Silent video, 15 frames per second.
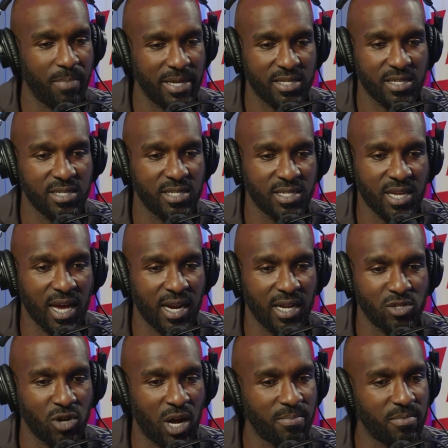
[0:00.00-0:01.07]
basically just kind
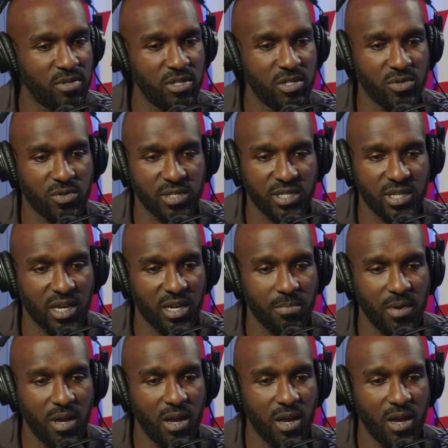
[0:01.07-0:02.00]
of dropped on the doorstep.